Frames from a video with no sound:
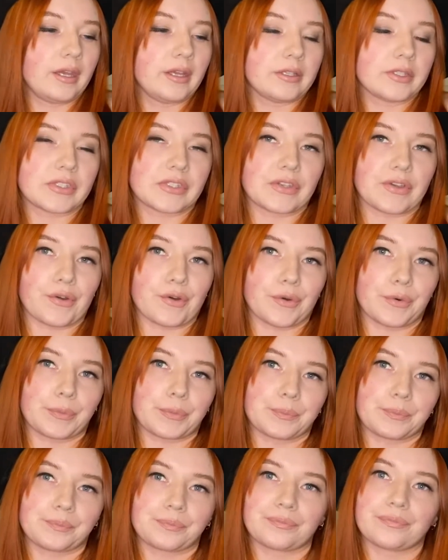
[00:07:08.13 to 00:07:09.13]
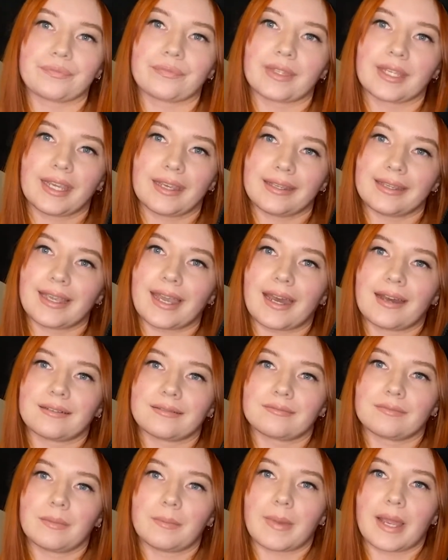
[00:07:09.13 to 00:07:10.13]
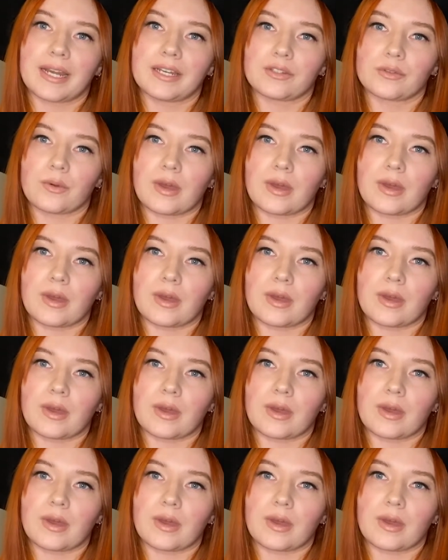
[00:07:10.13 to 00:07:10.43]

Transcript: So yeah, might as